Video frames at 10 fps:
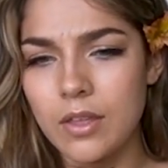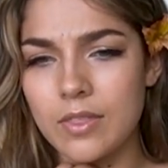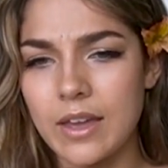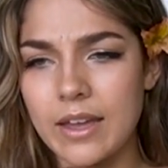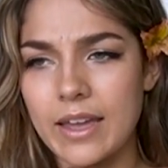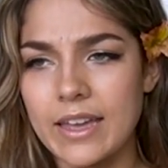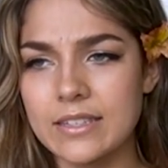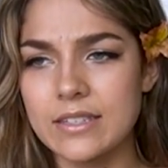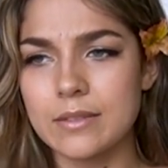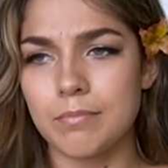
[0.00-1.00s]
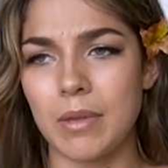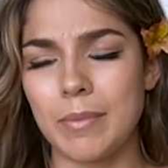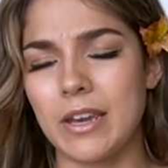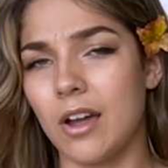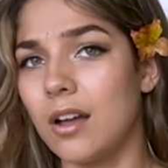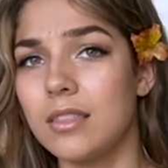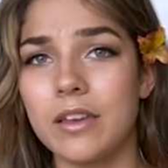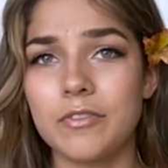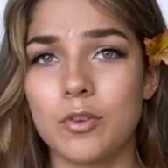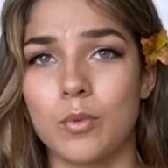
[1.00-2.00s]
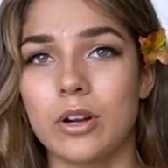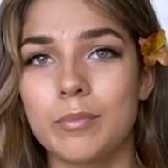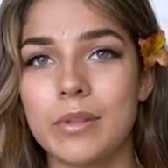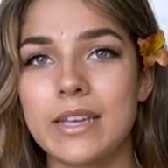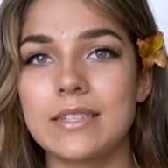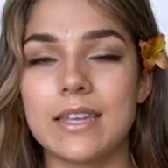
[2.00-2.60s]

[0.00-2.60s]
that has maybe not left the workplace.